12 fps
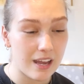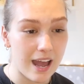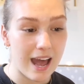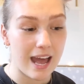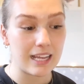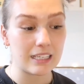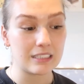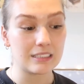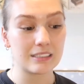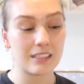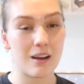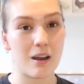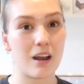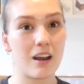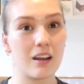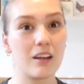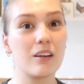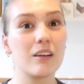and
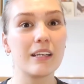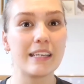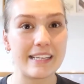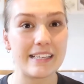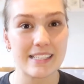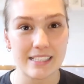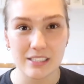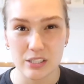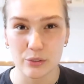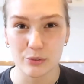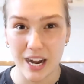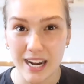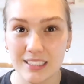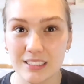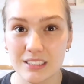needing to rest